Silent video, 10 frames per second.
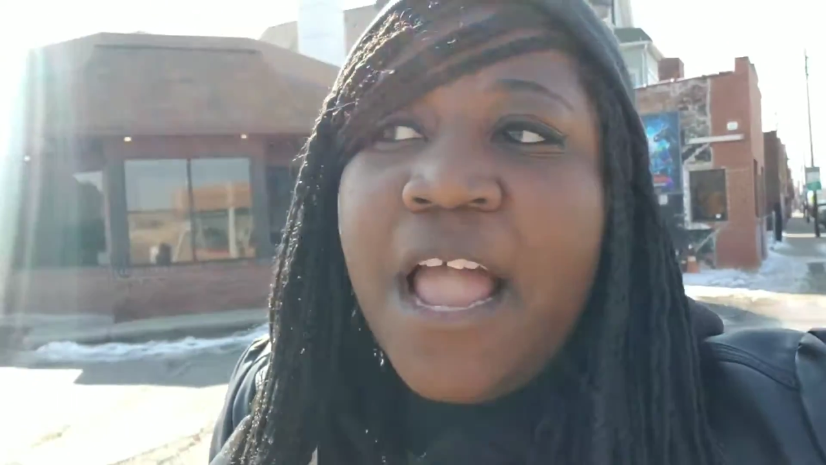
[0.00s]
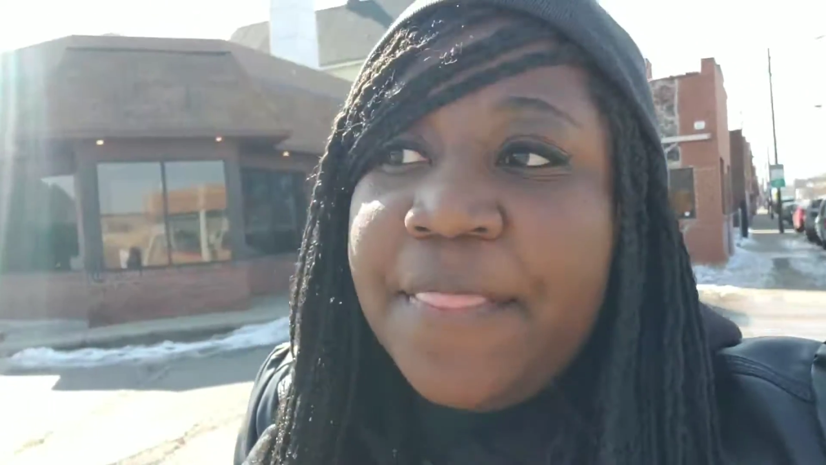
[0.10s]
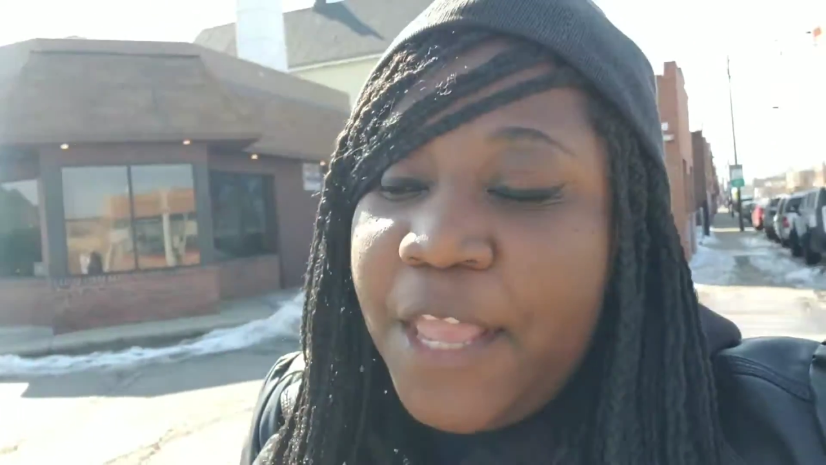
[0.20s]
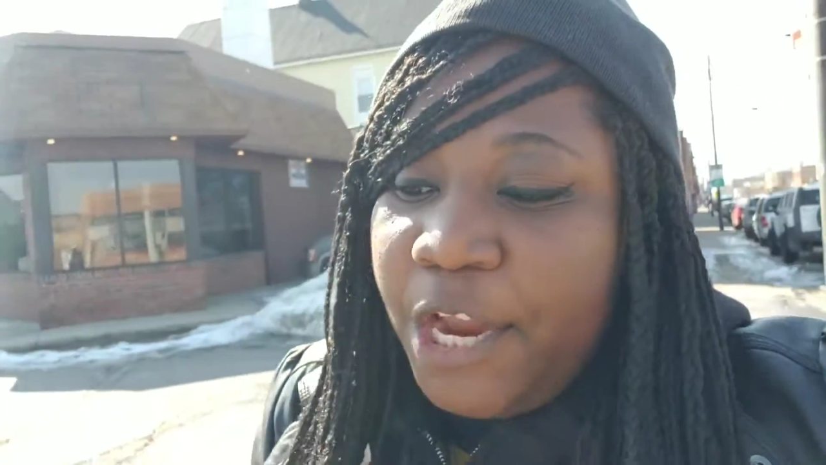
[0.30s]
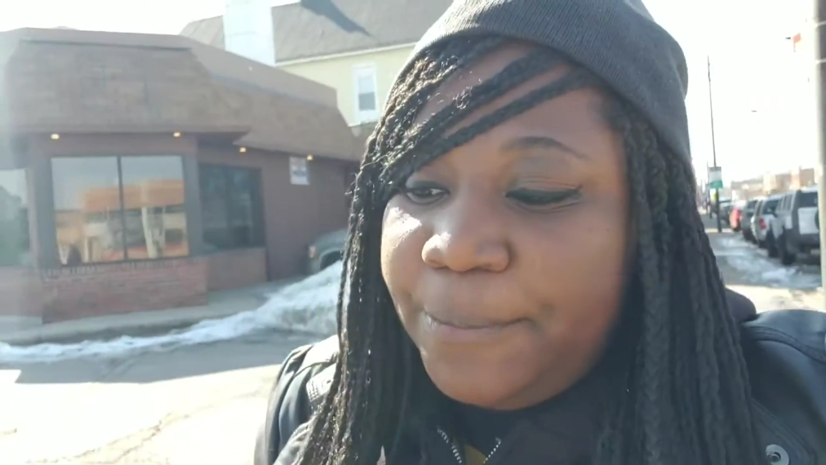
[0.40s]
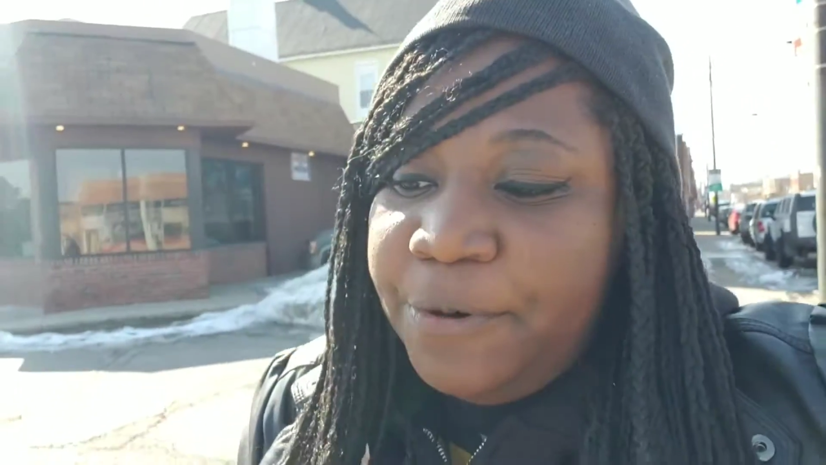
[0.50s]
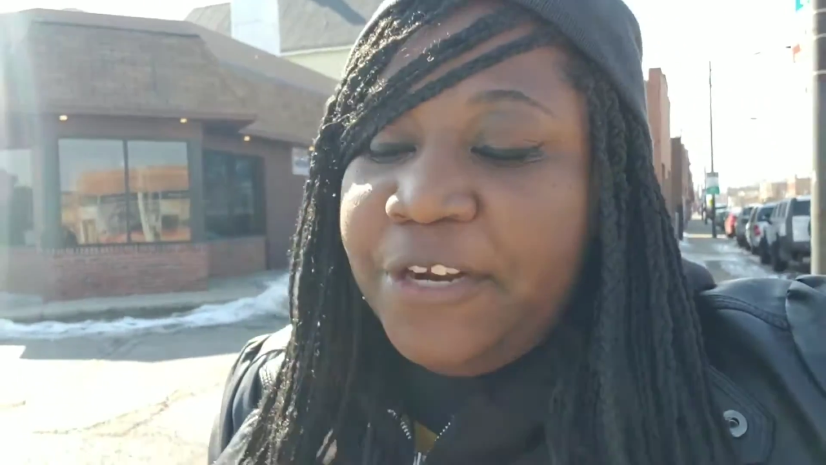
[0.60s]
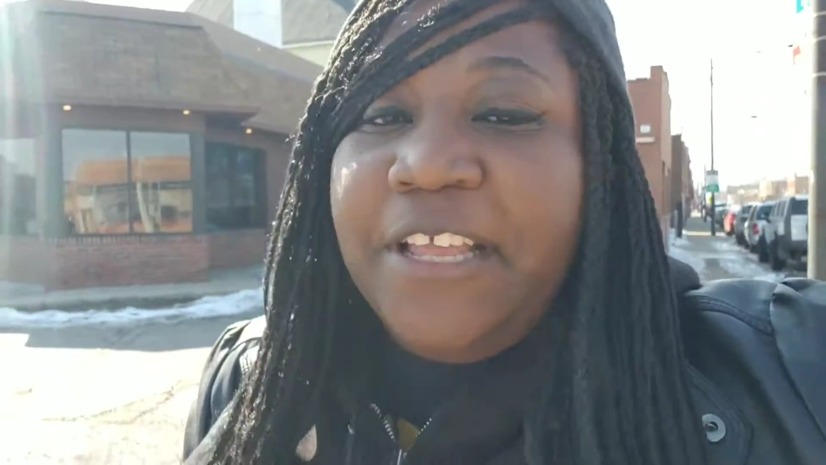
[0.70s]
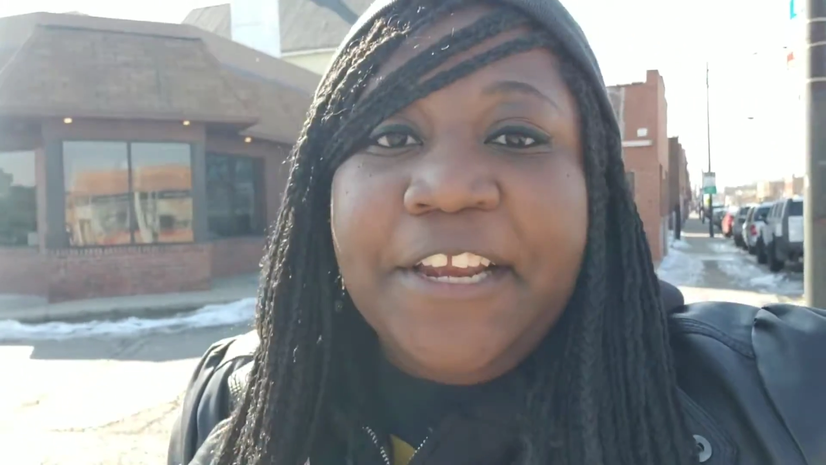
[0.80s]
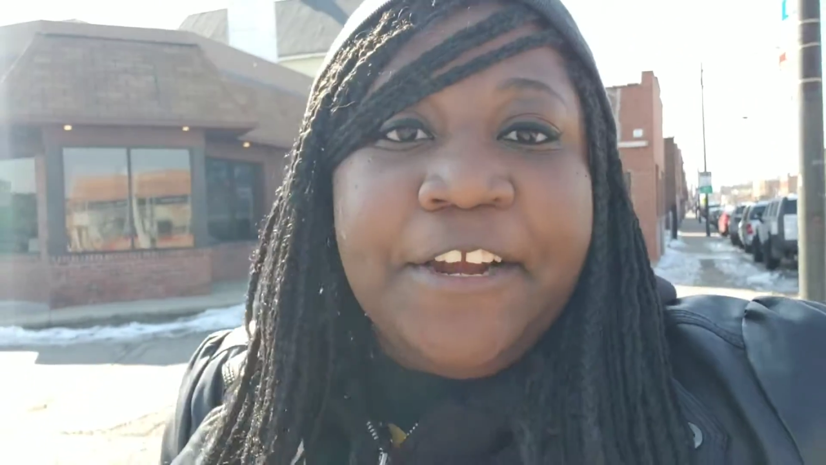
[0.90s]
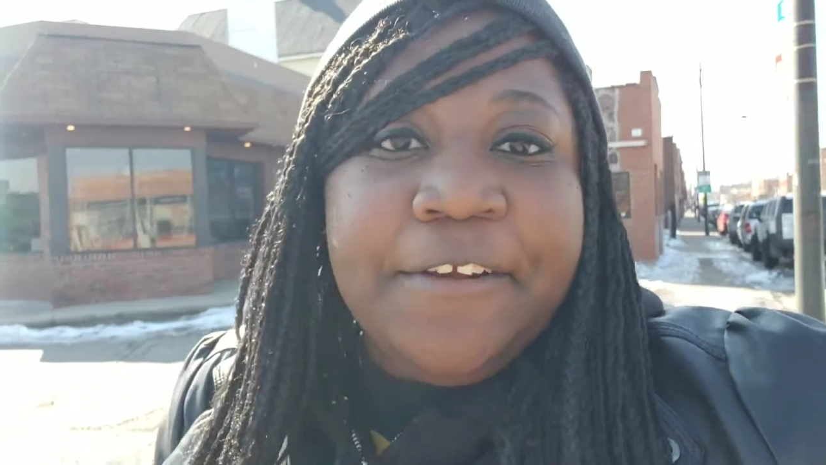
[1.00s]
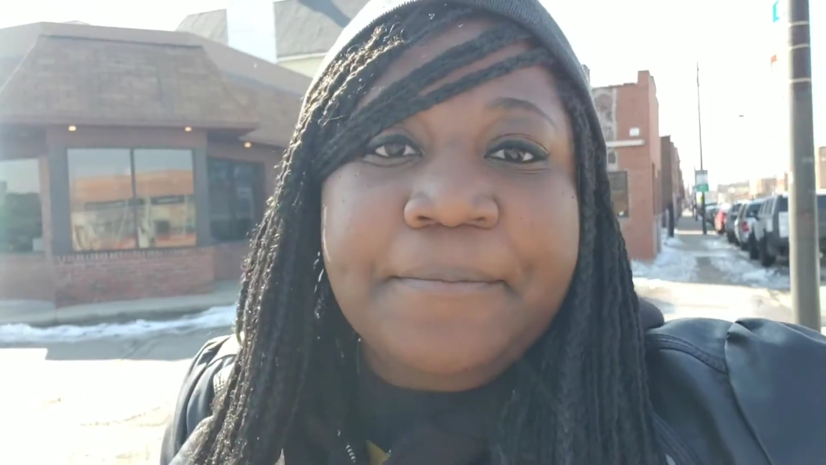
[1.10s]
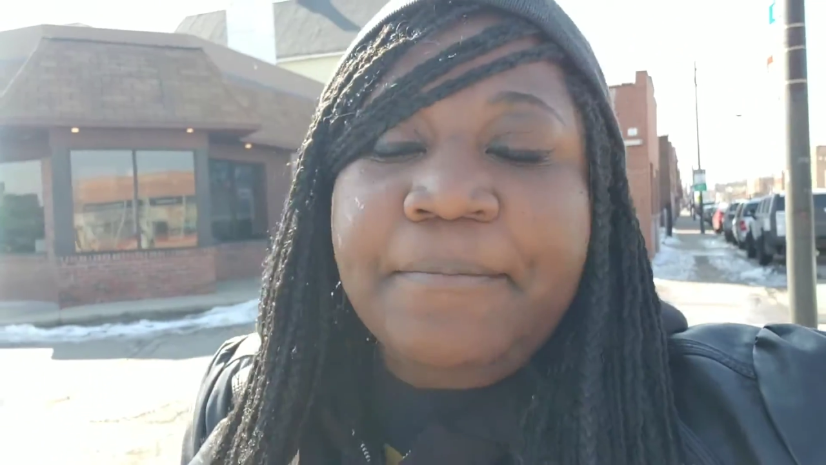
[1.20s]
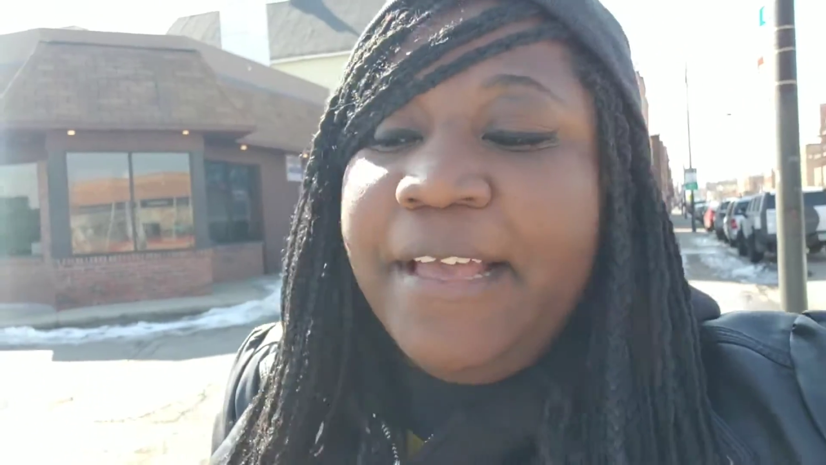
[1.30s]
at the airport later,